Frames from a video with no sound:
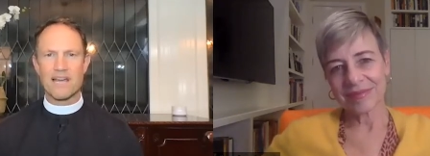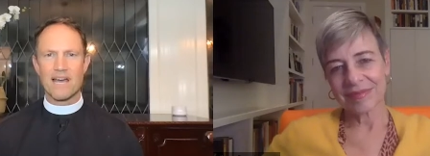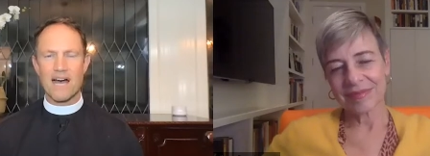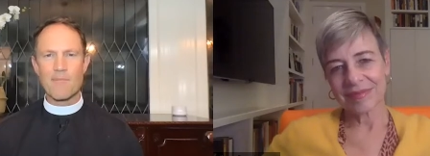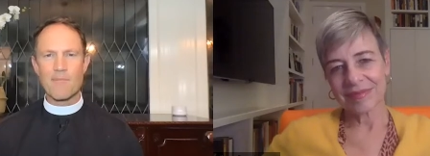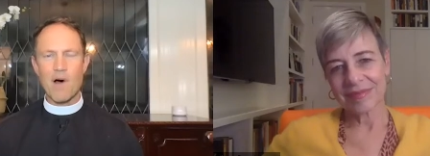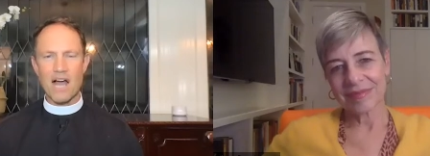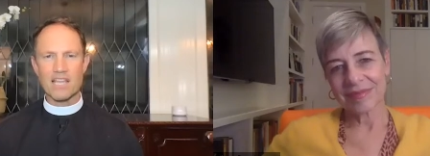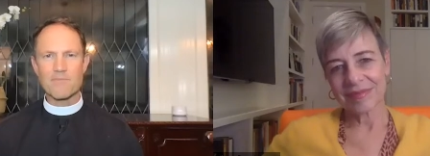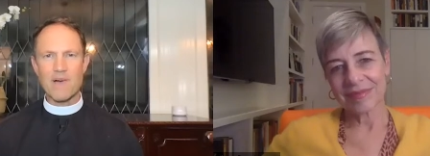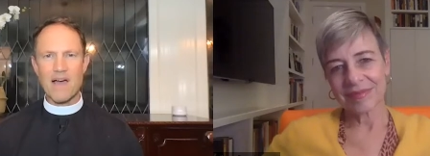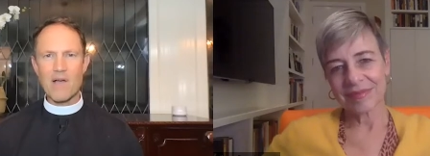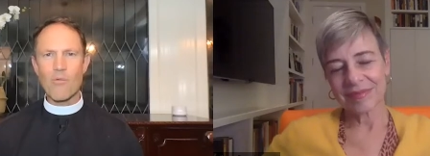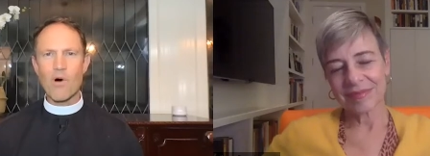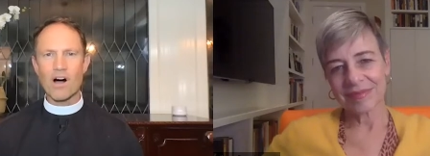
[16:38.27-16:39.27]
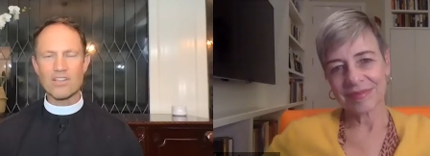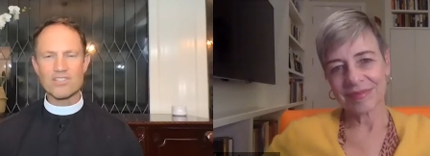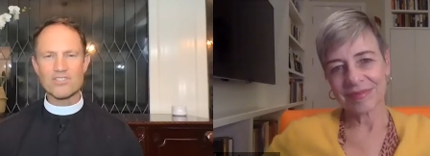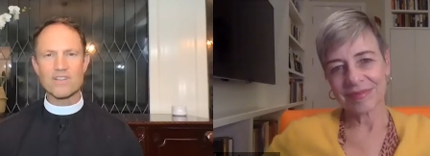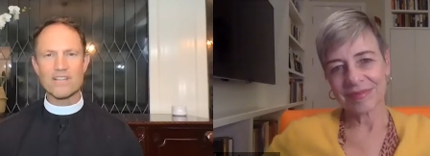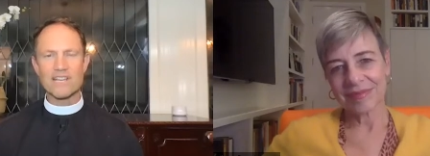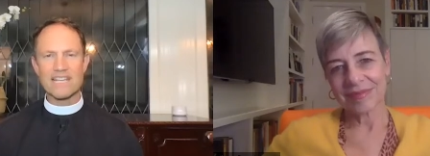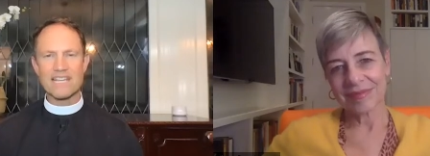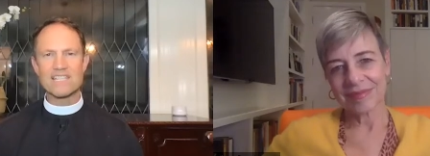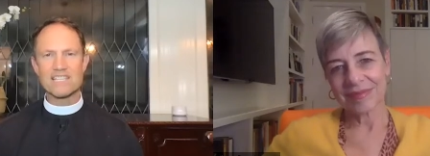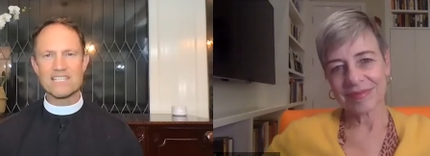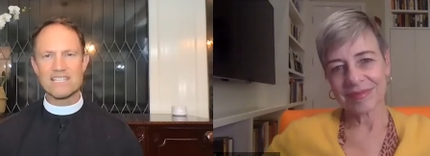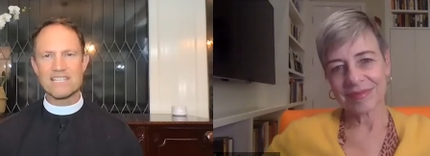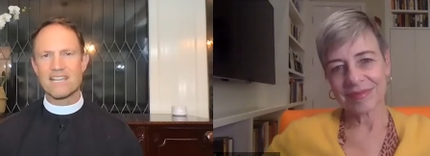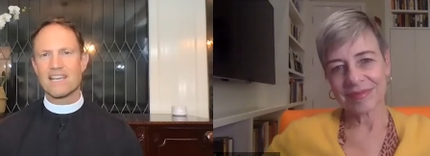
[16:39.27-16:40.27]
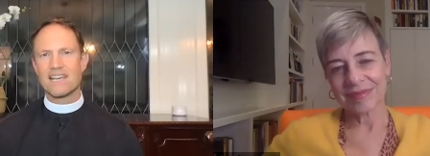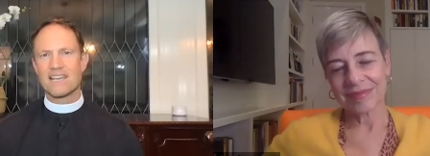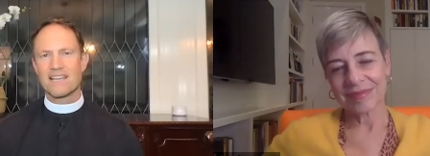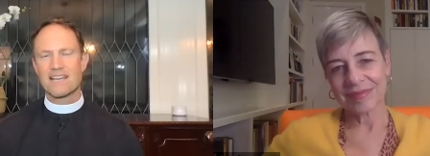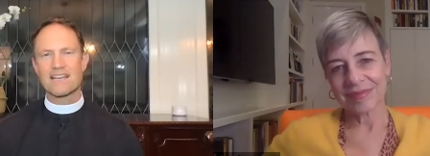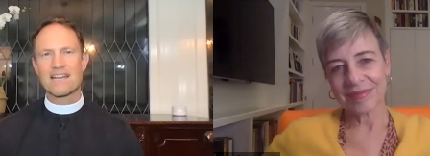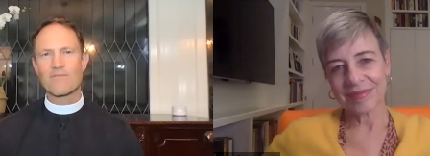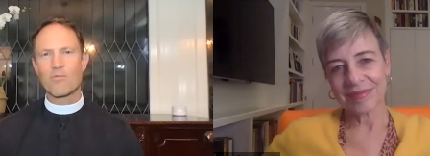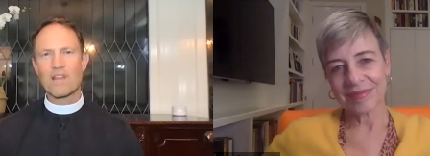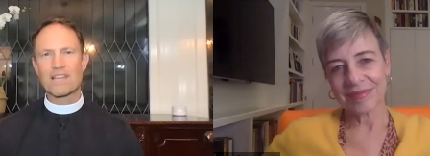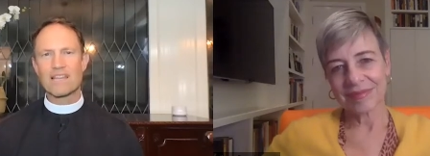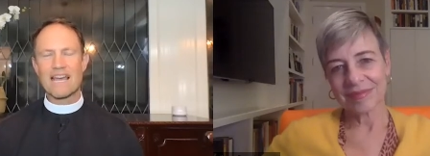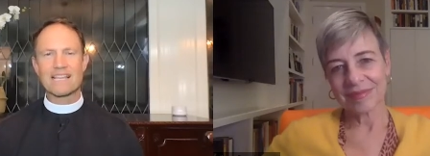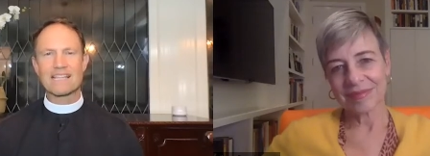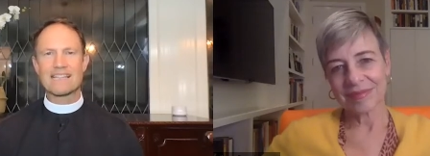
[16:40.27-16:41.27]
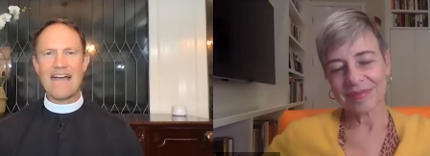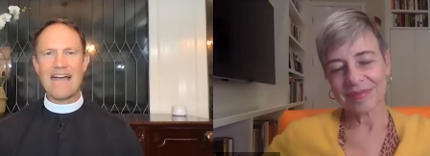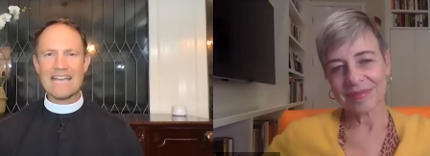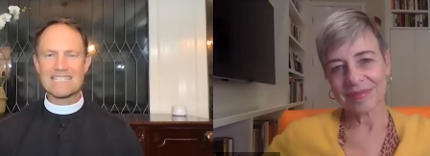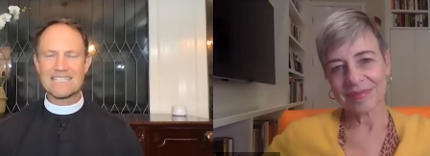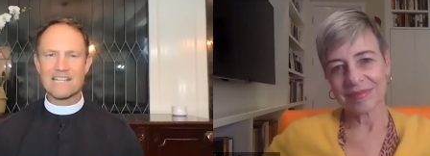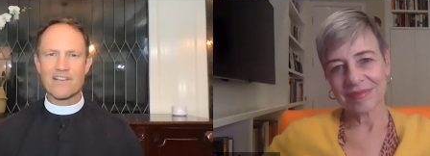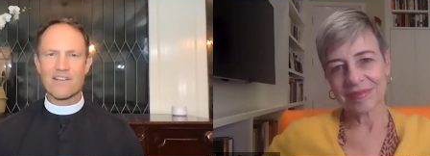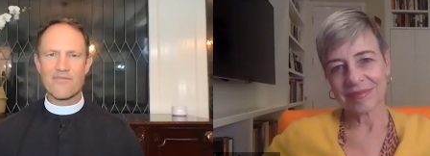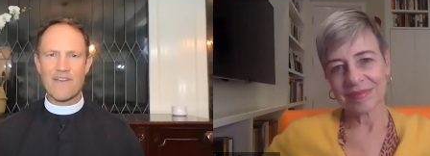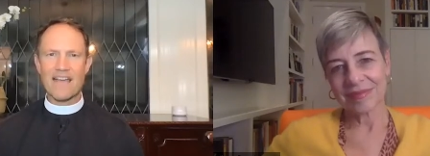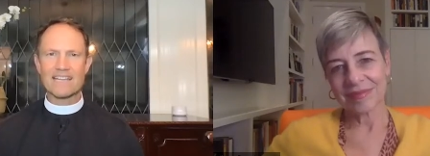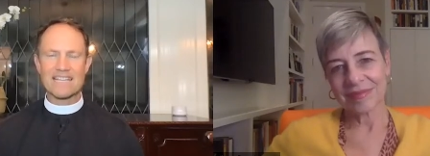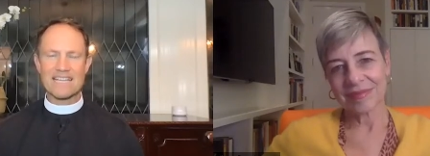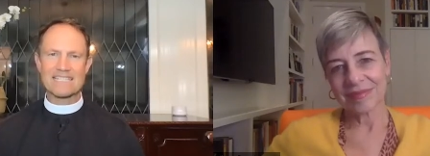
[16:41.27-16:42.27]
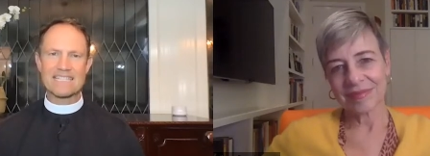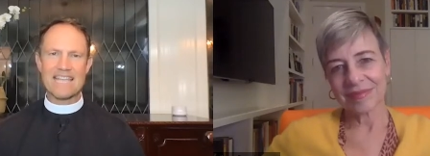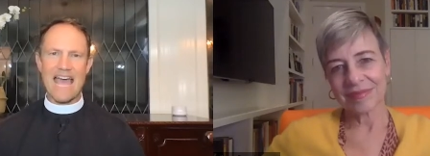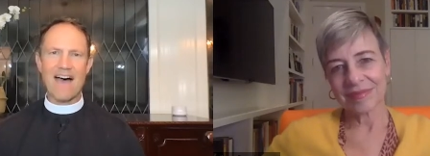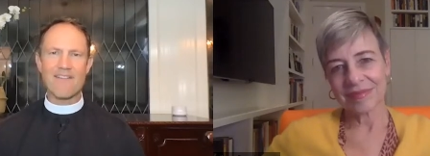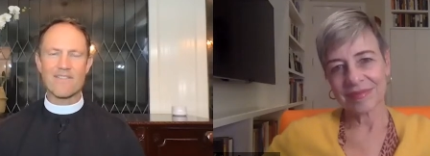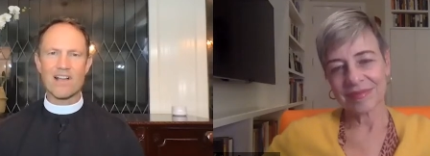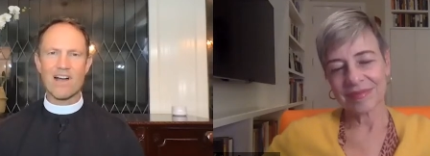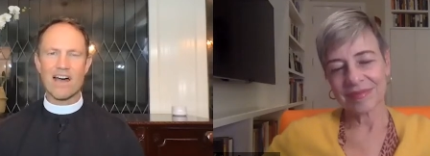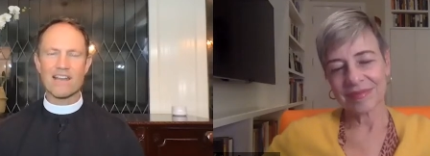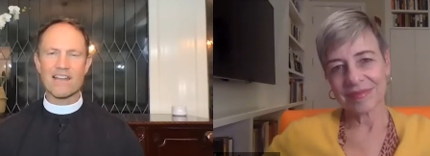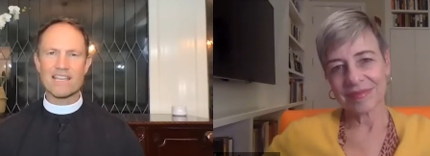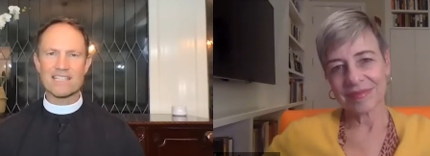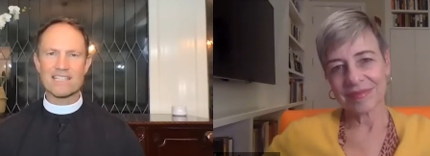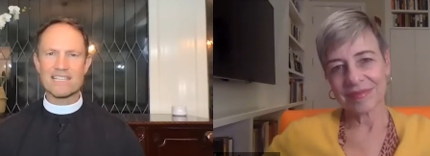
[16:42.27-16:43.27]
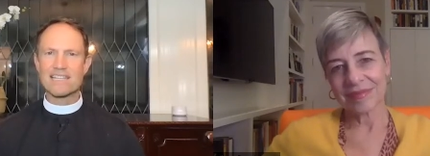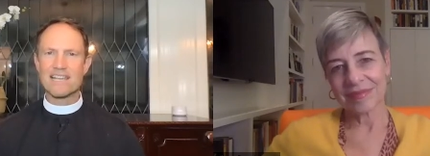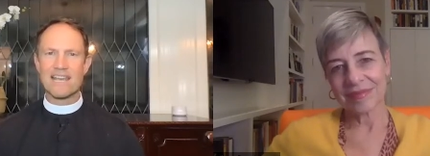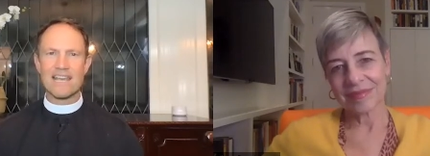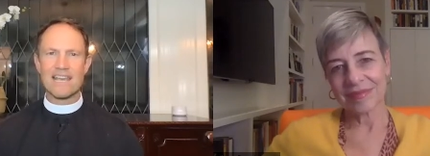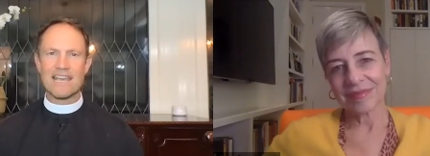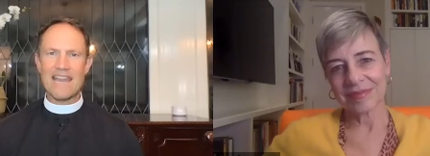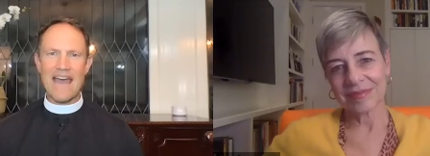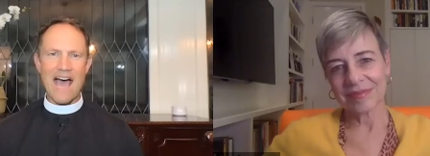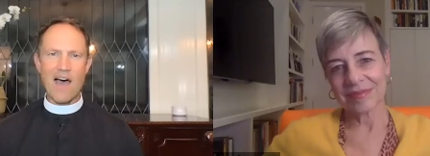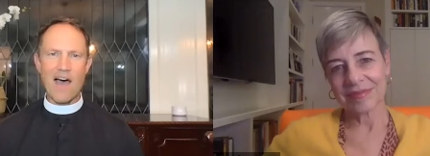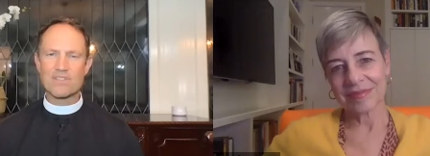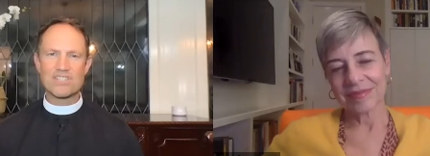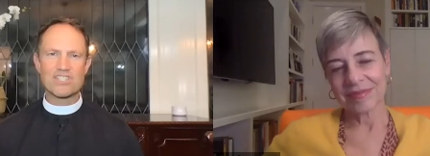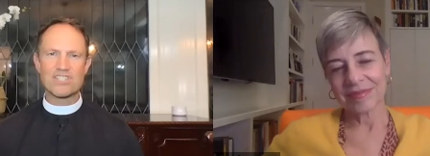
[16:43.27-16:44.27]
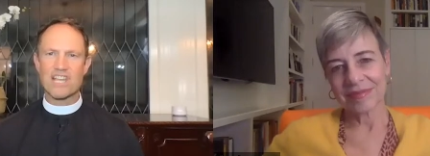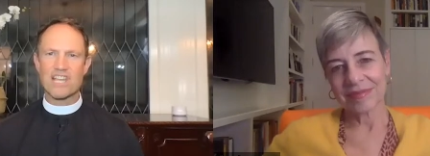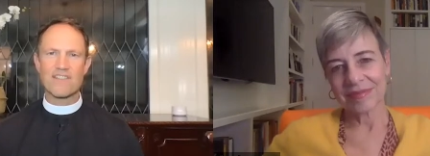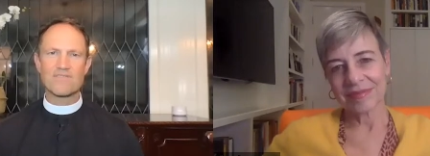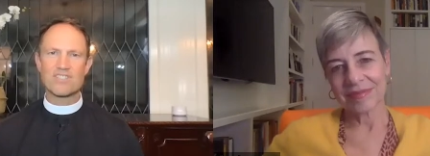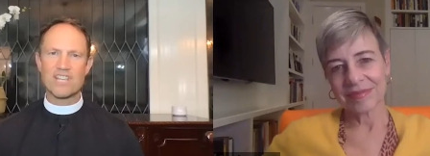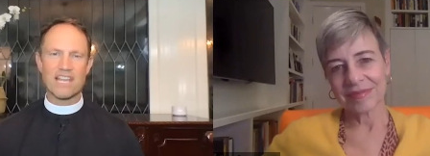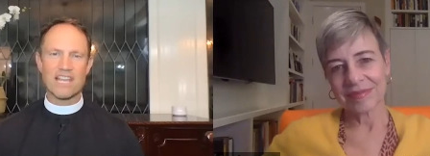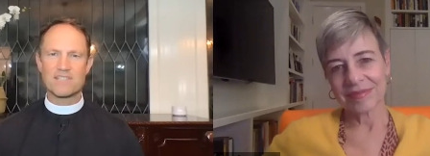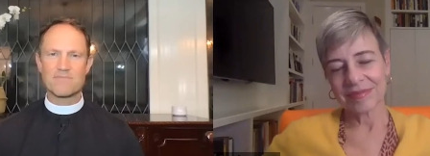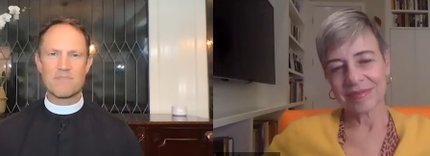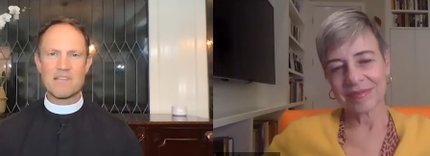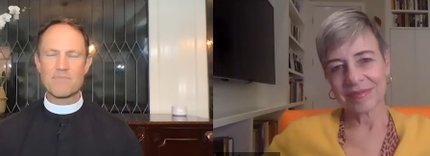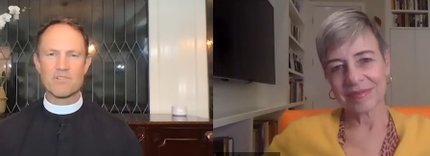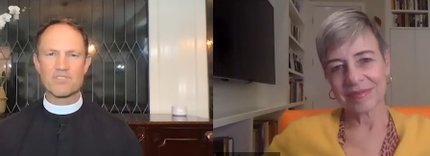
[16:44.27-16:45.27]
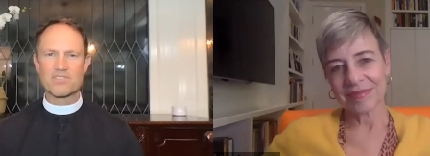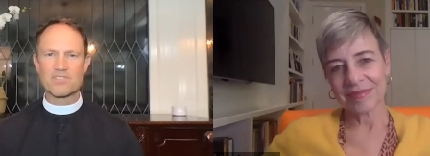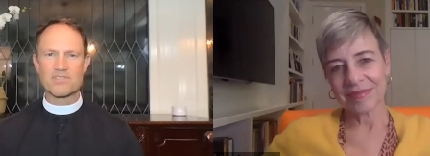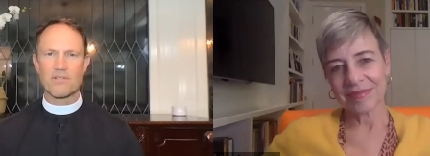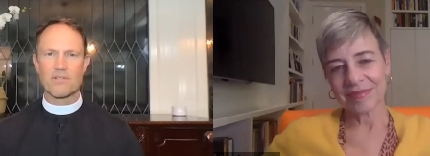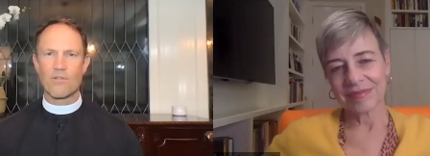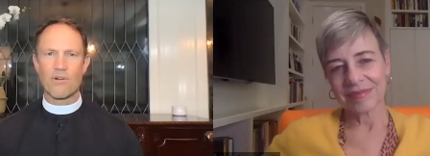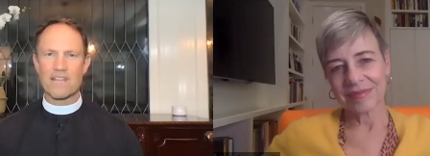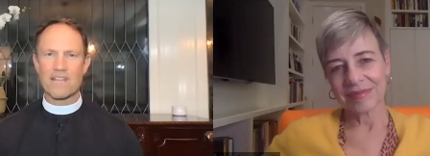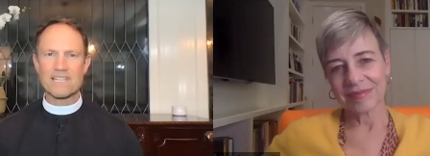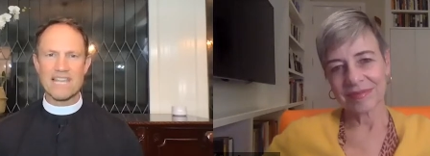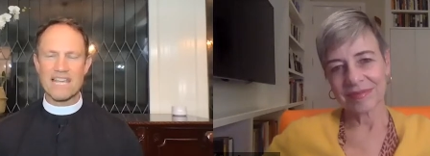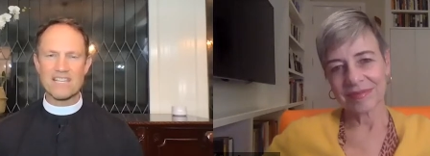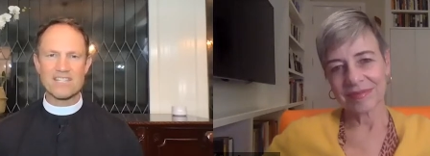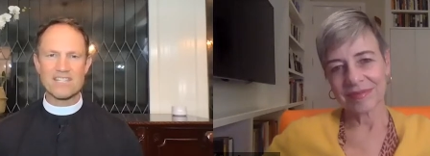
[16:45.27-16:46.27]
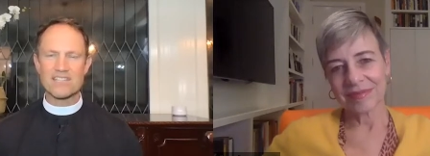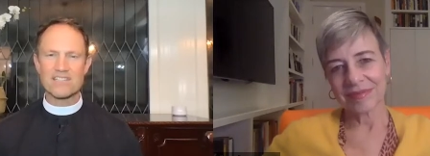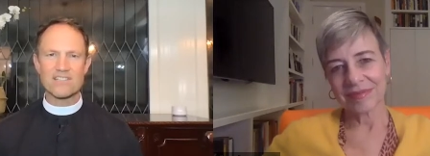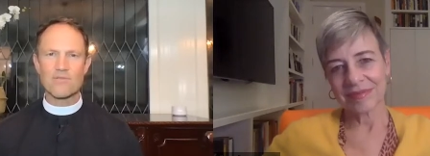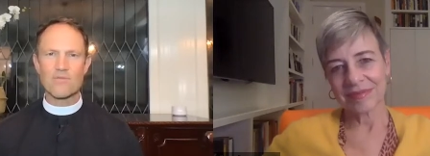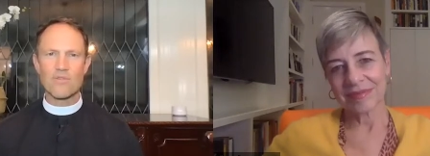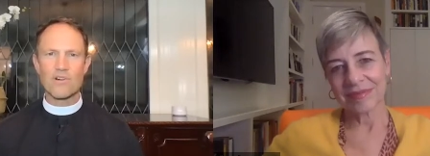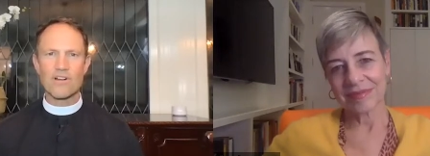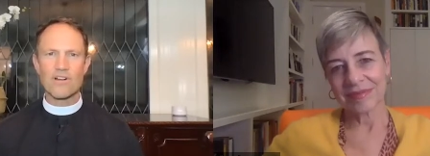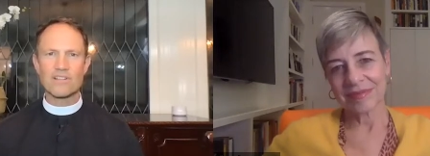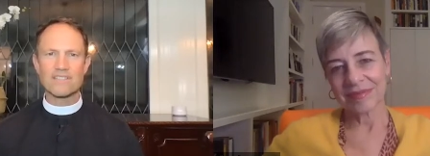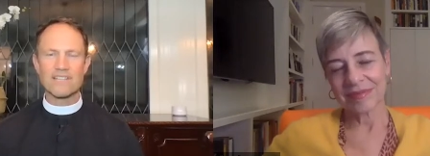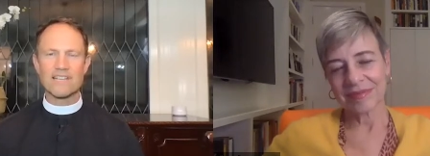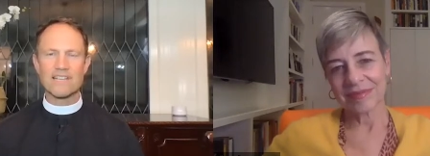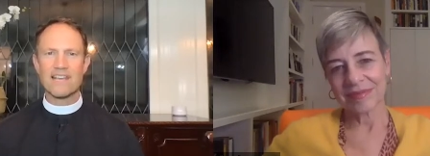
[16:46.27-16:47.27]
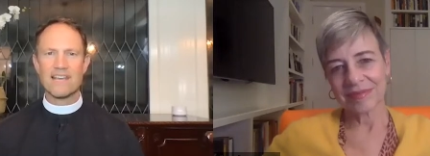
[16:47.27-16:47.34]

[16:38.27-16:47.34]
Speaker 1: um, Occupy Wall Street, and just kind of what like lasting effect it's having on us and and how it's kind of changed people's orientation to the world and